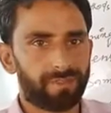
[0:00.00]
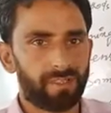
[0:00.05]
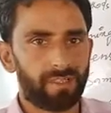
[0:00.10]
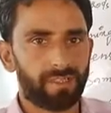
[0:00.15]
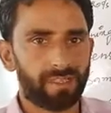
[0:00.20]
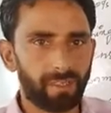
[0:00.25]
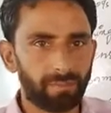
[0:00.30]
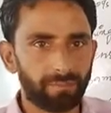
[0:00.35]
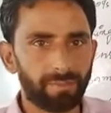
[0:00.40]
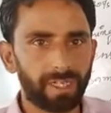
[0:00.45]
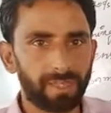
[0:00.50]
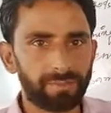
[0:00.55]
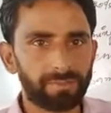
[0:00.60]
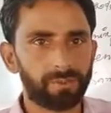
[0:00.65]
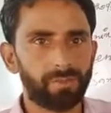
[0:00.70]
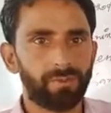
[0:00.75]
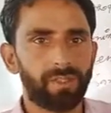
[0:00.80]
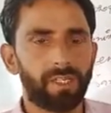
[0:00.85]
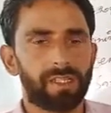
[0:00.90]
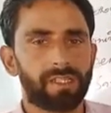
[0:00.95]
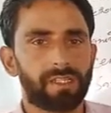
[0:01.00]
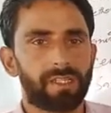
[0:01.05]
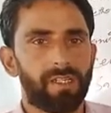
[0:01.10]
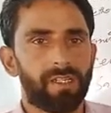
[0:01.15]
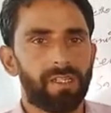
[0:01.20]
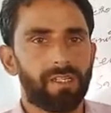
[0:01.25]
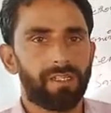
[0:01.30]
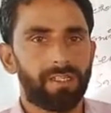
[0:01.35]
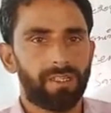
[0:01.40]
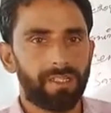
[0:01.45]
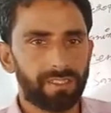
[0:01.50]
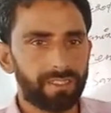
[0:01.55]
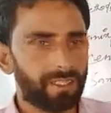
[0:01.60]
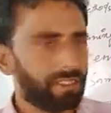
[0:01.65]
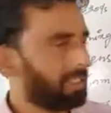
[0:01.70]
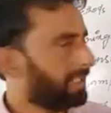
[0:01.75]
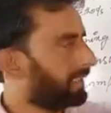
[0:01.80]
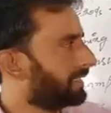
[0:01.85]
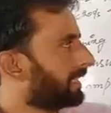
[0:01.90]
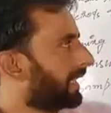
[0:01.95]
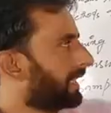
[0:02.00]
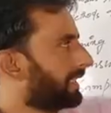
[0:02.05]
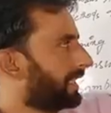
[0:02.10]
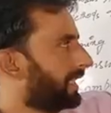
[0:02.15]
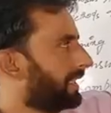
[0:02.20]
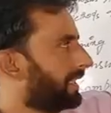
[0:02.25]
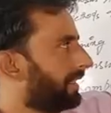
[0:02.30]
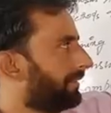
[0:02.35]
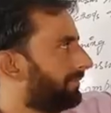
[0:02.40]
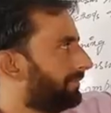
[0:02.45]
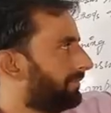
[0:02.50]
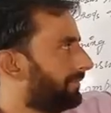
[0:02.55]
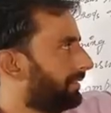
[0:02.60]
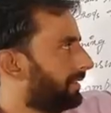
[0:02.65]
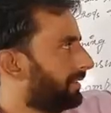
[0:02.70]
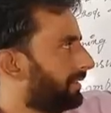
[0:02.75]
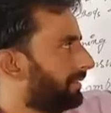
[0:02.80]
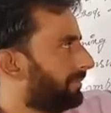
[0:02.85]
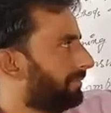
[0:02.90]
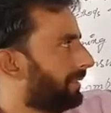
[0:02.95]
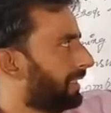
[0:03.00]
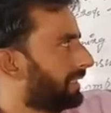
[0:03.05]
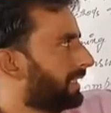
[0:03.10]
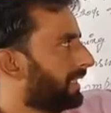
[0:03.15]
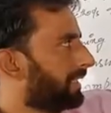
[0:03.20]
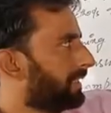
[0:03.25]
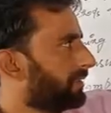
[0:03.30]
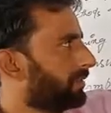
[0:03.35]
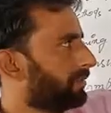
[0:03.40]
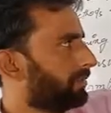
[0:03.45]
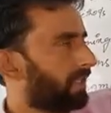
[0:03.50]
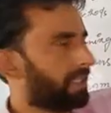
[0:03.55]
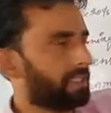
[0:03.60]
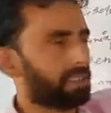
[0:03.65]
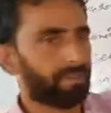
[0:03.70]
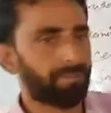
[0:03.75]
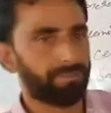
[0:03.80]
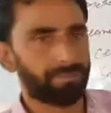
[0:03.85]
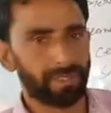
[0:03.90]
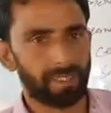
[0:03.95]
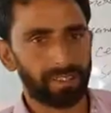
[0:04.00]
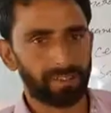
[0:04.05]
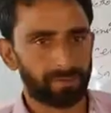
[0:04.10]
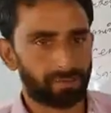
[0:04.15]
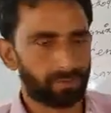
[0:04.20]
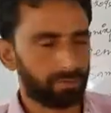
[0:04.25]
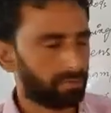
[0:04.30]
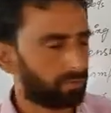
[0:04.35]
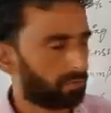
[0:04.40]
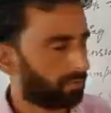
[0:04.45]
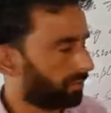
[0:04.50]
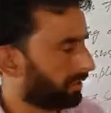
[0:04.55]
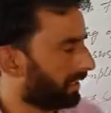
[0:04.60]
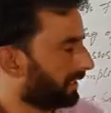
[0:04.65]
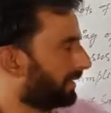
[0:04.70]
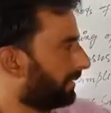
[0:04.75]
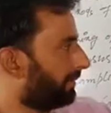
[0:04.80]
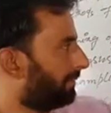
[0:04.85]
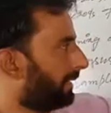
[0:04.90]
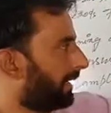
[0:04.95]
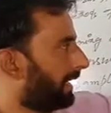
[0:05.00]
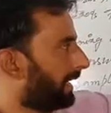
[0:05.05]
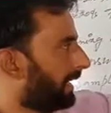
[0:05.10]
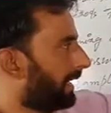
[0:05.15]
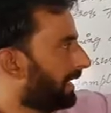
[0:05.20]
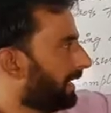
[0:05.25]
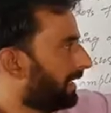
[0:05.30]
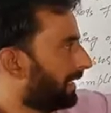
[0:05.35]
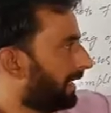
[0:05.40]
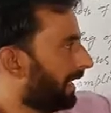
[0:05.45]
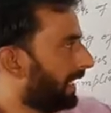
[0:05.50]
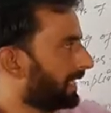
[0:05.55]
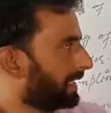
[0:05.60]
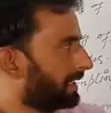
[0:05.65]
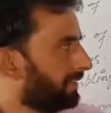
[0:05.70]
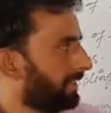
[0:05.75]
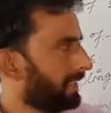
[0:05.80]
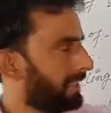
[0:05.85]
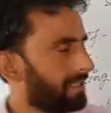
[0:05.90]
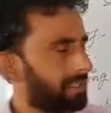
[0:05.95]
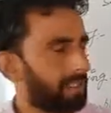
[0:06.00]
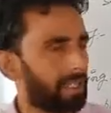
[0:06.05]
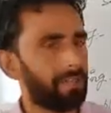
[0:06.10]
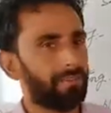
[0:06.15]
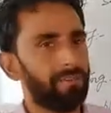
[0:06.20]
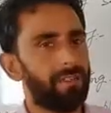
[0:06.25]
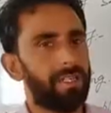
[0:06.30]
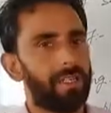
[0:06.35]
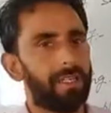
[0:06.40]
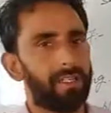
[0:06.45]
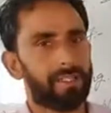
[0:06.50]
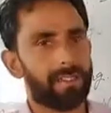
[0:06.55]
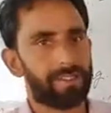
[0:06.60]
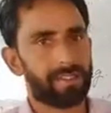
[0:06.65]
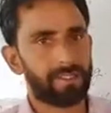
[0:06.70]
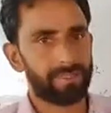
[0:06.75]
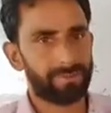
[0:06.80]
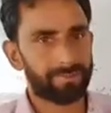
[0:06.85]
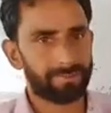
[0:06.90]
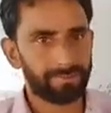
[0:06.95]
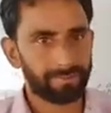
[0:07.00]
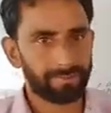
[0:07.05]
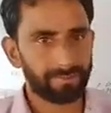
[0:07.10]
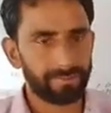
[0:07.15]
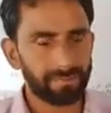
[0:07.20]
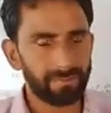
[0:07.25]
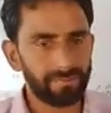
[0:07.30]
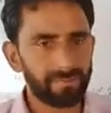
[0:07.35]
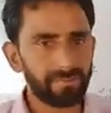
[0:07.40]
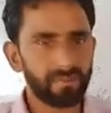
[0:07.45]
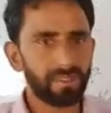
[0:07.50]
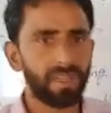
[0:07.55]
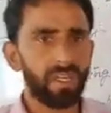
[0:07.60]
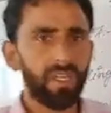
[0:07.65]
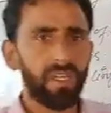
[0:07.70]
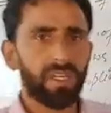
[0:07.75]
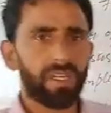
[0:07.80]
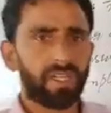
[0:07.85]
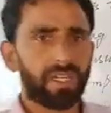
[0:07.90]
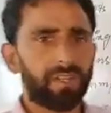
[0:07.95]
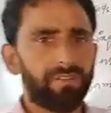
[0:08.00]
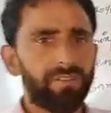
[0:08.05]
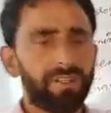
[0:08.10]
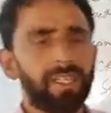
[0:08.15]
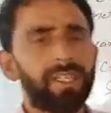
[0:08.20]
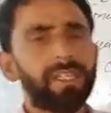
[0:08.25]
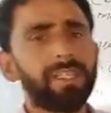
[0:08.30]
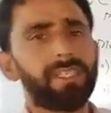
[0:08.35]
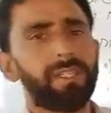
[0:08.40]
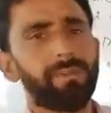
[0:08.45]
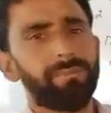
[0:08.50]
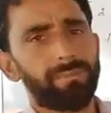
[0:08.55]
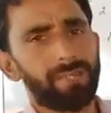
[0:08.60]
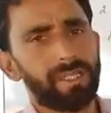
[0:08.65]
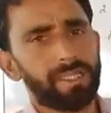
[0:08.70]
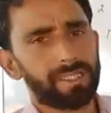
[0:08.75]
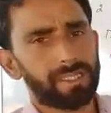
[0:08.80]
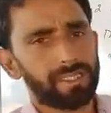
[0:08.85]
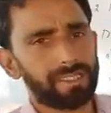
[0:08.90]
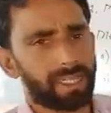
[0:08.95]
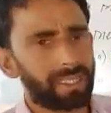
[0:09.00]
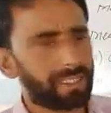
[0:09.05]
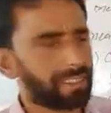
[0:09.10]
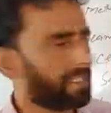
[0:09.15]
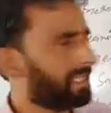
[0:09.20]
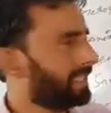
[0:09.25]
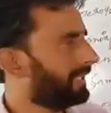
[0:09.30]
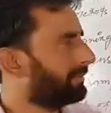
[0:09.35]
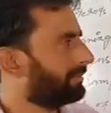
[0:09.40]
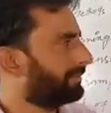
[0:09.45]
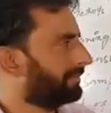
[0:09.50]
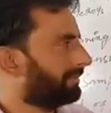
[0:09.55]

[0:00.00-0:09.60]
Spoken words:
number of students. That kind of method is known as sampling, quota sampling. Last one is convenience. Convenient sampling is that kind of